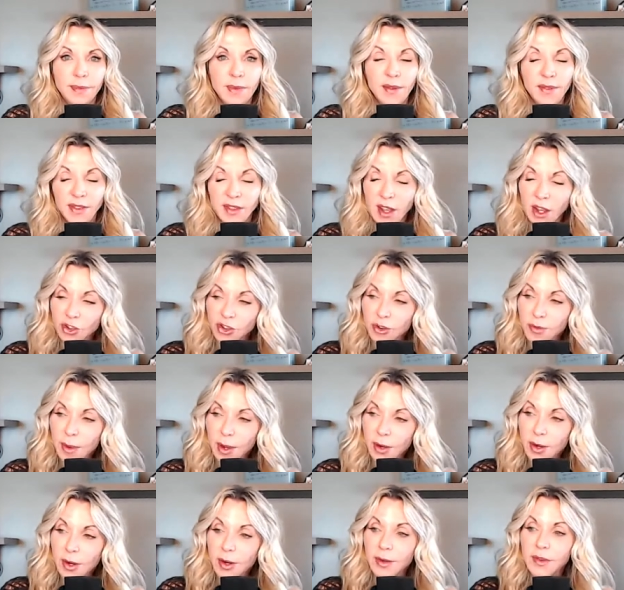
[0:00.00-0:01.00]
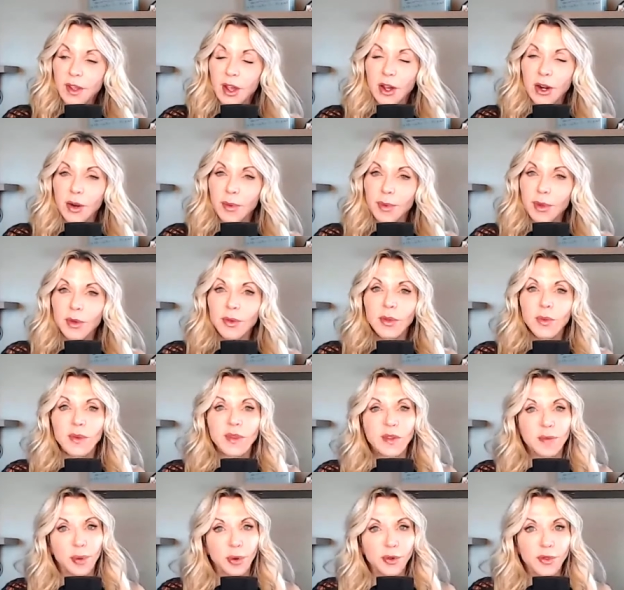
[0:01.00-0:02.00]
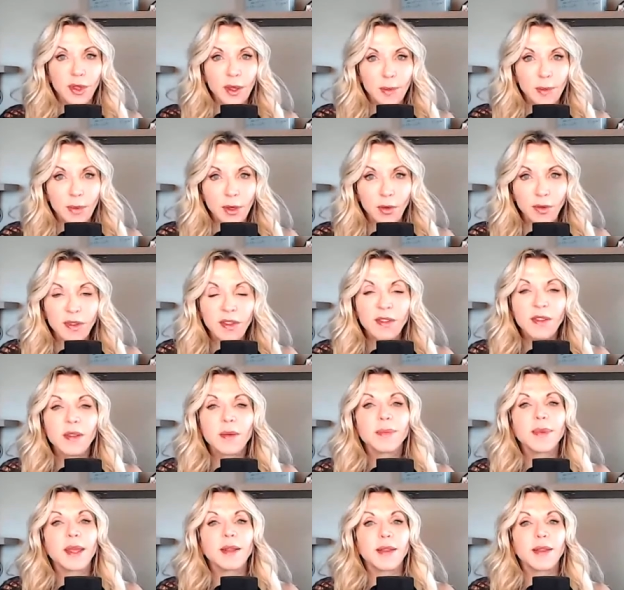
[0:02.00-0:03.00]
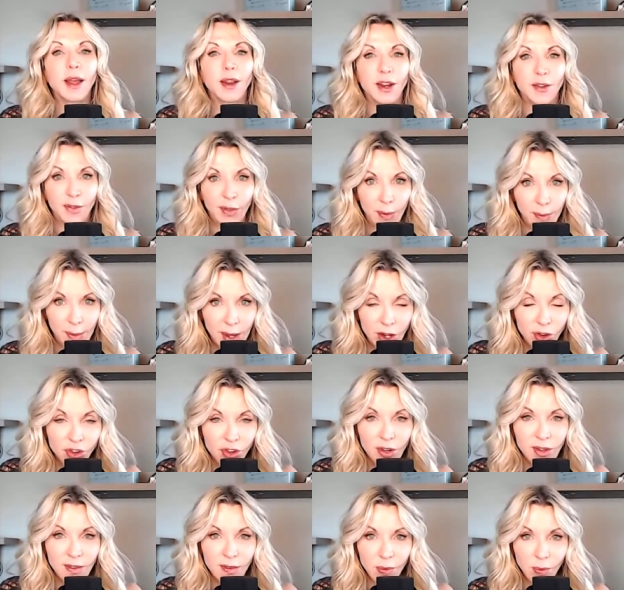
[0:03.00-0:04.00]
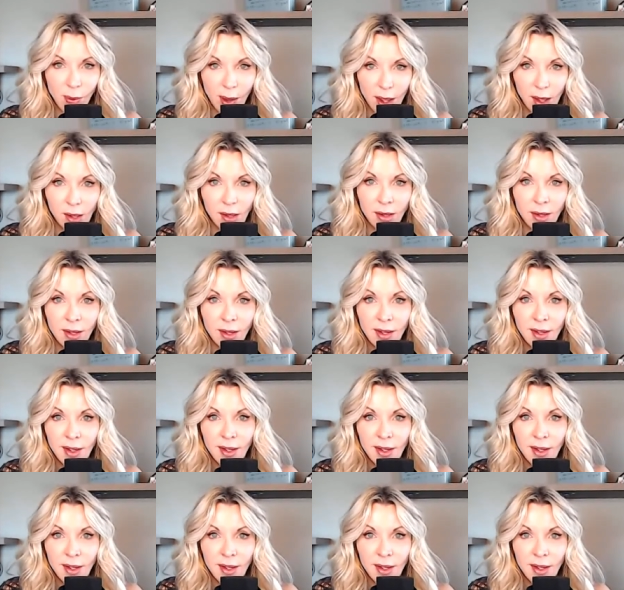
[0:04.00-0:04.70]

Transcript: If it's Hashimoto's, autoimmune, then we support the immune system, take down inflammation as well,